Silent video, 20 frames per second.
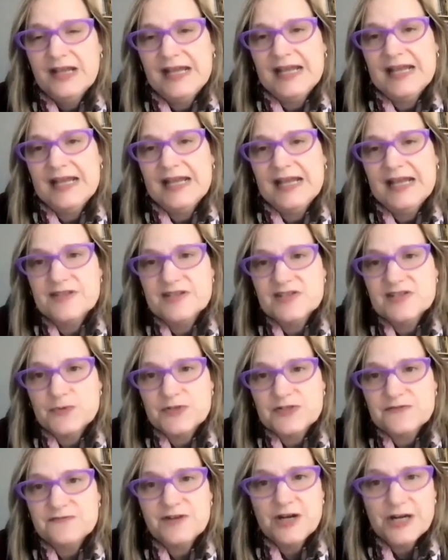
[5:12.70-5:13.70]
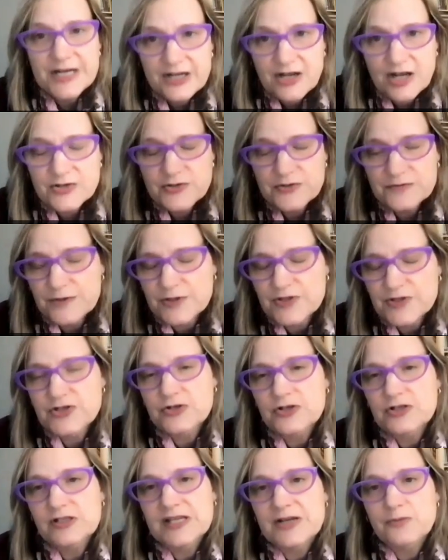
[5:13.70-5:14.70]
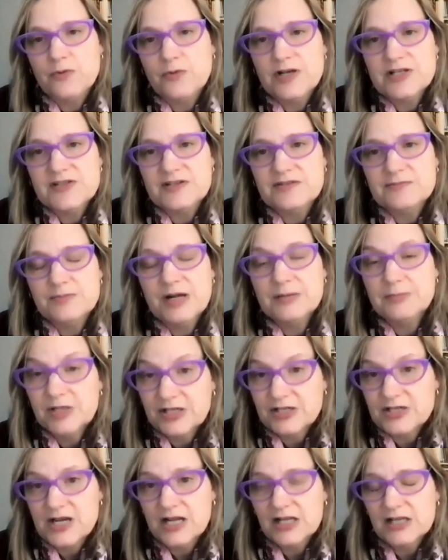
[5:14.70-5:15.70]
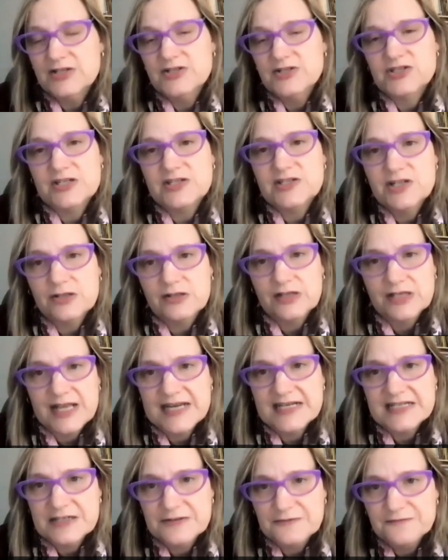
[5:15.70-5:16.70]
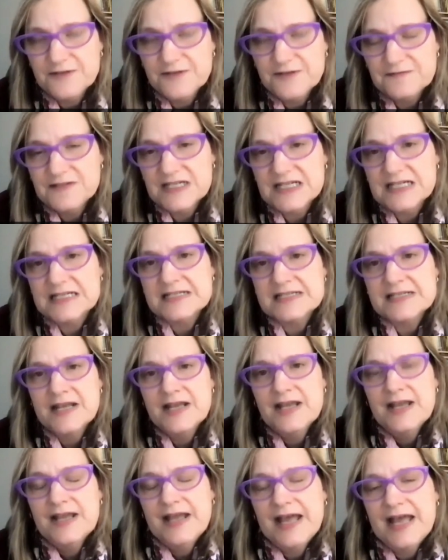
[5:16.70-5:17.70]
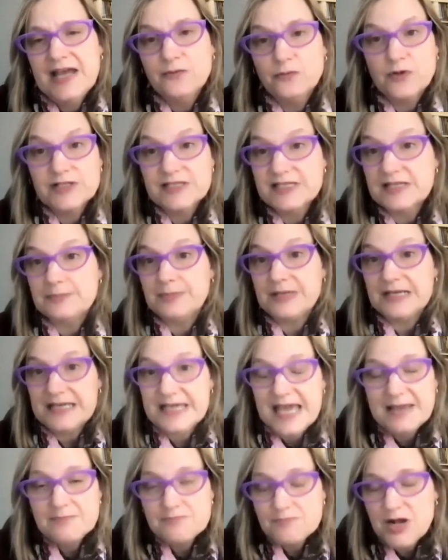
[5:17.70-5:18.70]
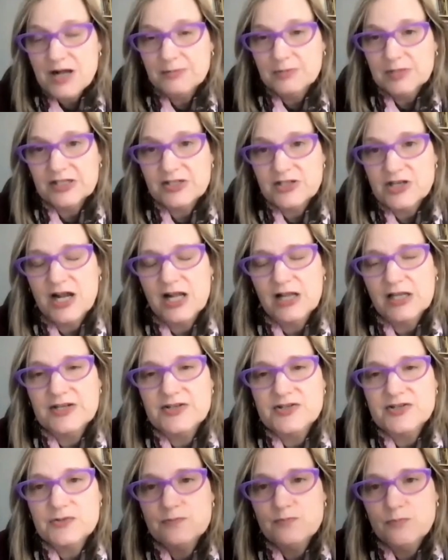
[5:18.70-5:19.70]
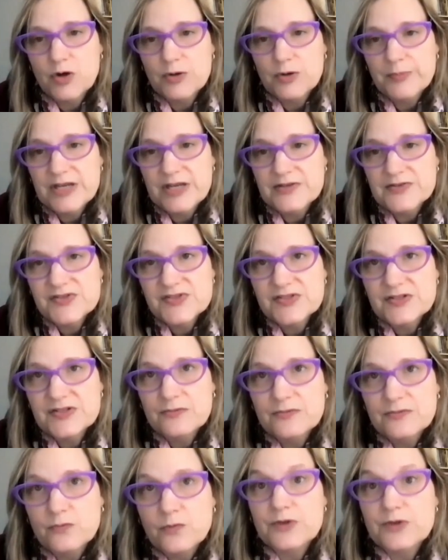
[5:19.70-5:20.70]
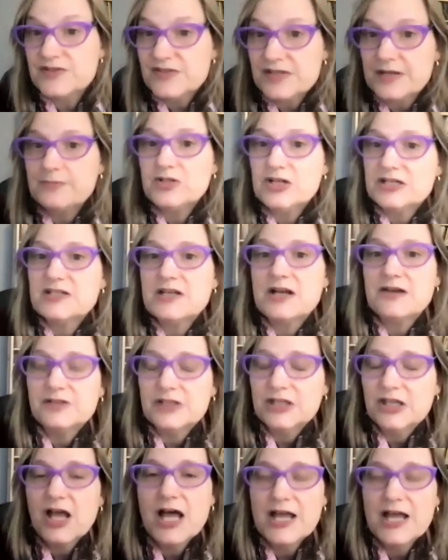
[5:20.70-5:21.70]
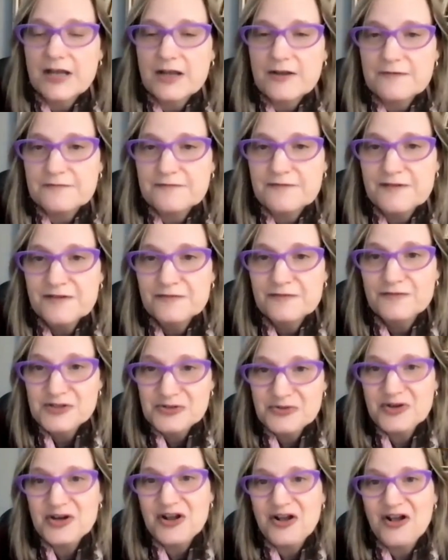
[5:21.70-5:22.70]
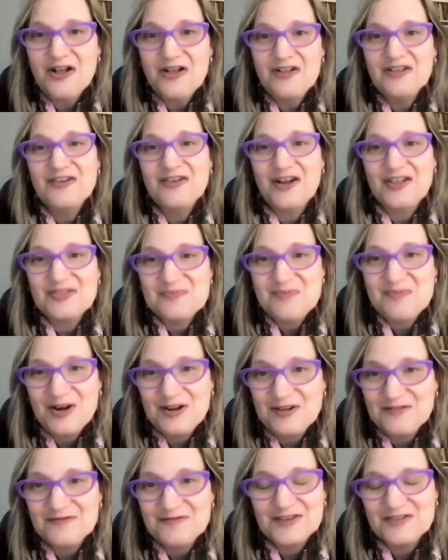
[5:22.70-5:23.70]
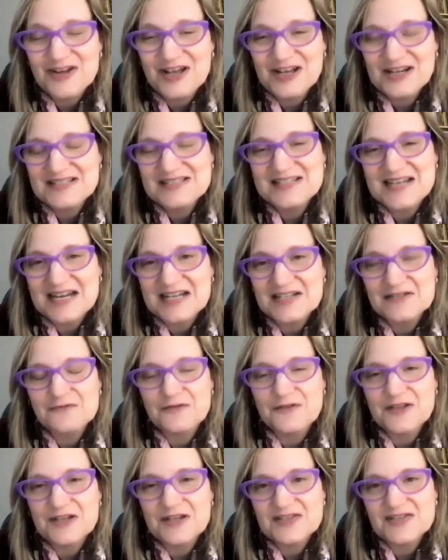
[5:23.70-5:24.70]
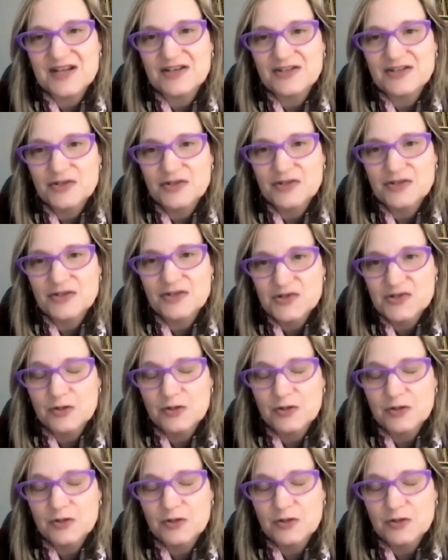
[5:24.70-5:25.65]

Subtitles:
And this was very controversial. It wasn't public knowledge until the 1850s. And once it became public knowledge, Mormons were the subject of a lot of vitriol on the part of the United States for these unusual